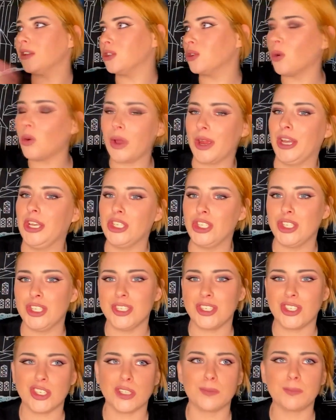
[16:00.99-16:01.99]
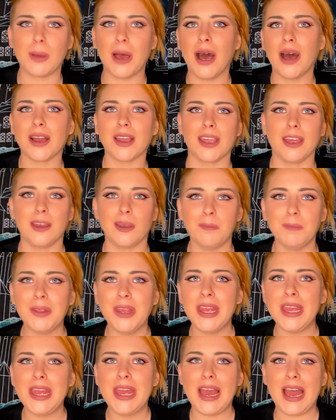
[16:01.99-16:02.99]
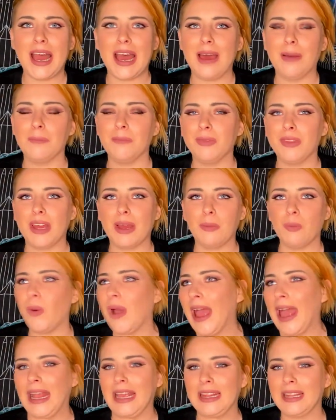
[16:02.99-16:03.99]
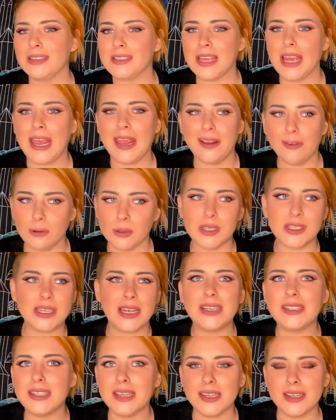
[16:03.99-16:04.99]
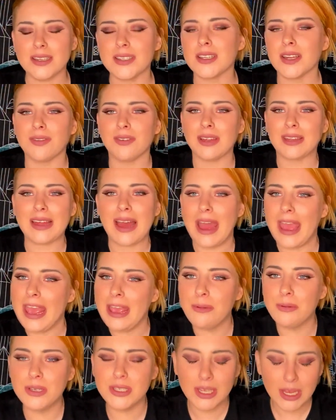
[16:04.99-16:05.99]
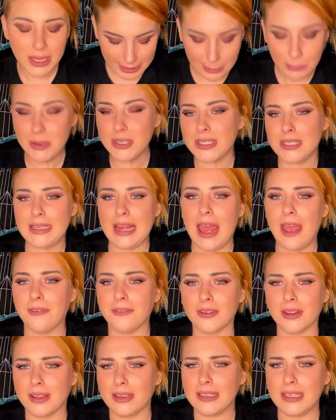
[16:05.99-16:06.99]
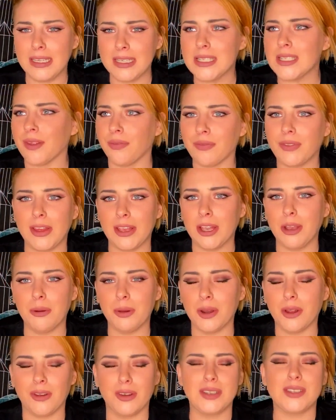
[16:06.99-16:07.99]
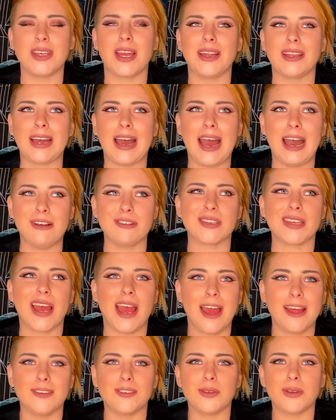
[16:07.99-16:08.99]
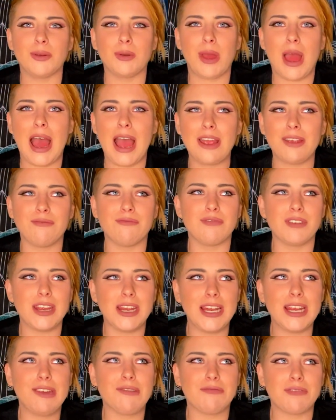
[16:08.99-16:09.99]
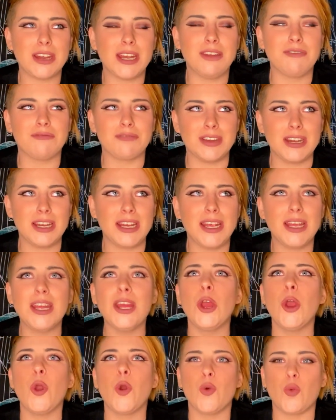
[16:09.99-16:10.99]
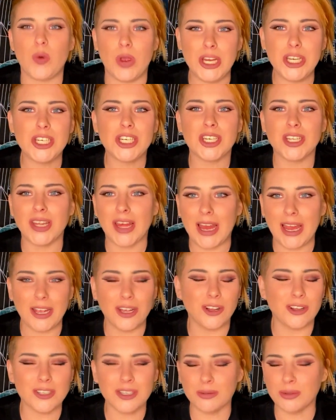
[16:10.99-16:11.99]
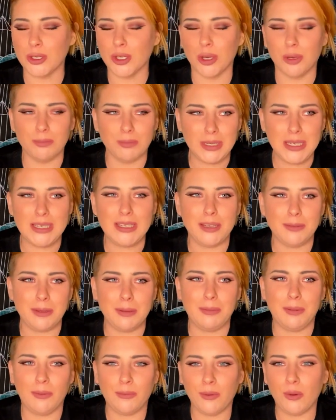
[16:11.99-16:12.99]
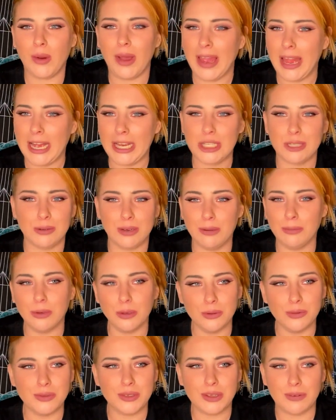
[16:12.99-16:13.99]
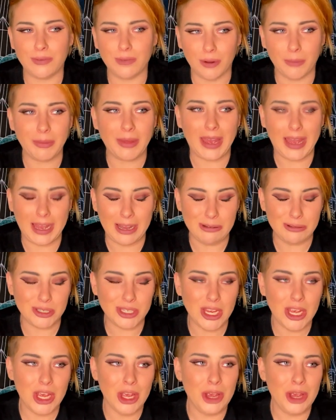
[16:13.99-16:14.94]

the door hinges, just barking and wagging the tail or sitting and stuff like that. It was definitely something going on inside the house, and I really, really, really wish that I got some sort of medium in before I actually moved from that house.